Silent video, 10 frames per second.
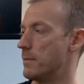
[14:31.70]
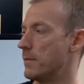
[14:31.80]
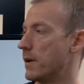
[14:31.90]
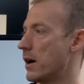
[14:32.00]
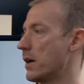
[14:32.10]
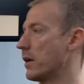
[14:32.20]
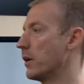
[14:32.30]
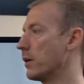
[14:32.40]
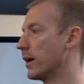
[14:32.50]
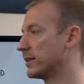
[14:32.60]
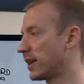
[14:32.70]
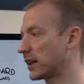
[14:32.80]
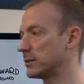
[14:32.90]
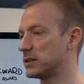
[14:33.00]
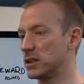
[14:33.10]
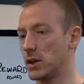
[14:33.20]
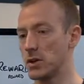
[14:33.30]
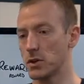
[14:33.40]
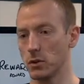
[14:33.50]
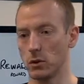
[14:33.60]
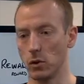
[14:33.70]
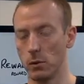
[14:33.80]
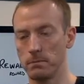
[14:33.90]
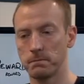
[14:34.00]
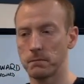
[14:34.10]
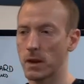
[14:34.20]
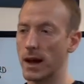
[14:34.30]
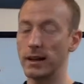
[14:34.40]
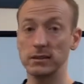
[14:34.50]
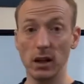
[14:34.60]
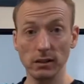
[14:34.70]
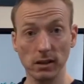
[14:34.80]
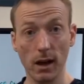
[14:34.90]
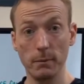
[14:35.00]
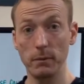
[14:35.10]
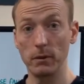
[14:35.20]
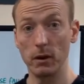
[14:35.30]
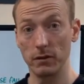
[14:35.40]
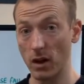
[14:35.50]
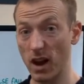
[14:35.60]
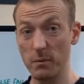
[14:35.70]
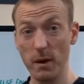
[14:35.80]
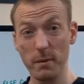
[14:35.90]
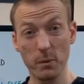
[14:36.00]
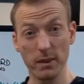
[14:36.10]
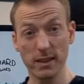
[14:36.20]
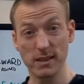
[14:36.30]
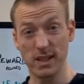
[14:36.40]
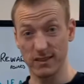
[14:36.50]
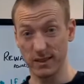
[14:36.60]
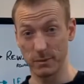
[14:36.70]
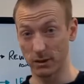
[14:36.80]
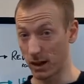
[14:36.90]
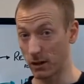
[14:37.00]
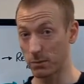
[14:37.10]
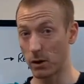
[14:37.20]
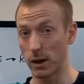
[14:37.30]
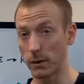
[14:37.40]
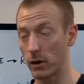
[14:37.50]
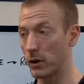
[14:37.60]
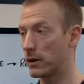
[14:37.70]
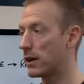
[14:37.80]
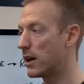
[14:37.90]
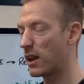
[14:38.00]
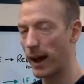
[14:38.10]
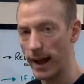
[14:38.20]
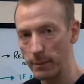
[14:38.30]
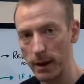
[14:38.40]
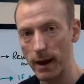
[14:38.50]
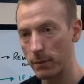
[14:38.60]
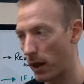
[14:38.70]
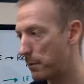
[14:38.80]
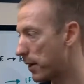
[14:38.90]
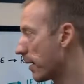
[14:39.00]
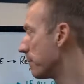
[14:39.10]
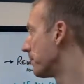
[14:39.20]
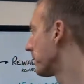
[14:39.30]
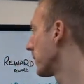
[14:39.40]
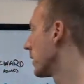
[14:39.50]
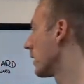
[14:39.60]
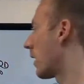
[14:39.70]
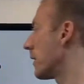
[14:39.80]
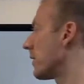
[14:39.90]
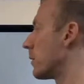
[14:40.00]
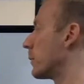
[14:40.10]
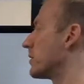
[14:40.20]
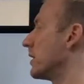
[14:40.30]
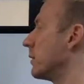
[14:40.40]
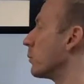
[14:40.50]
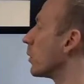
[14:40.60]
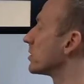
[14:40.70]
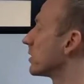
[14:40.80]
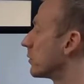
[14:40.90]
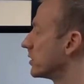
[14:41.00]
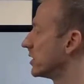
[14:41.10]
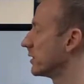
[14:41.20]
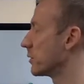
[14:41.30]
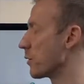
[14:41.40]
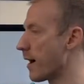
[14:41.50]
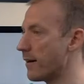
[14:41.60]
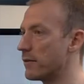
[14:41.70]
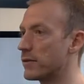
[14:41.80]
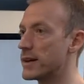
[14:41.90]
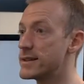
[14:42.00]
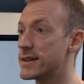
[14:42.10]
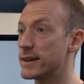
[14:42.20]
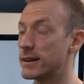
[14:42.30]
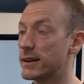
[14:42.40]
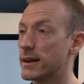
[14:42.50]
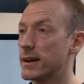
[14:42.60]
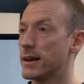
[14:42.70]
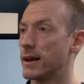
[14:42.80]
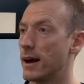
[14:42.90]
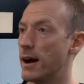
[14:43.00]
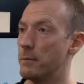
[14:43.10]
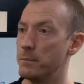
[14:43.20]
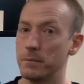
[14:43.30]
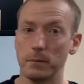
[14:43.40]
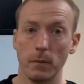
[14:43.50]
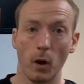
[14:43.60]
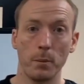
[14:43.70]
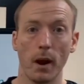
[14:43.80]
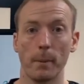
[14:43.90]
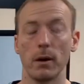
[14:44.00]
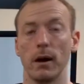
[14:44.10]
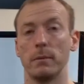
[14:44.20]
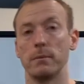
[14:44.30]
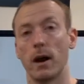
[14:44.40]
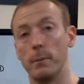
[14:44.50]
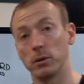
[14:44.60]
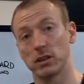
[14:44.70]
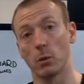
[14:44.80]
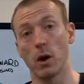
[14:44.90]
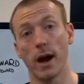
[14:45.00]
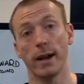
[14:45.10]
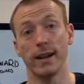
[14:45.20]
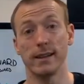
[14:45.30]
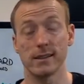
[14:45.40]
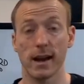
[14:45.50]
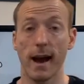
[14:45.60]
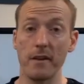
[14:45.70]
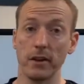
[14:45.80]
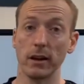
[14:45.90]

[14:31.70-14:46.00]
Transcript: don't know, a text message, or a certain time of night, maybe when there's a TV program going on, like 8 p.m., 9 p.m. All right, then the routine. What's the routine that you have? Is it open up a bottle of wine? Is it having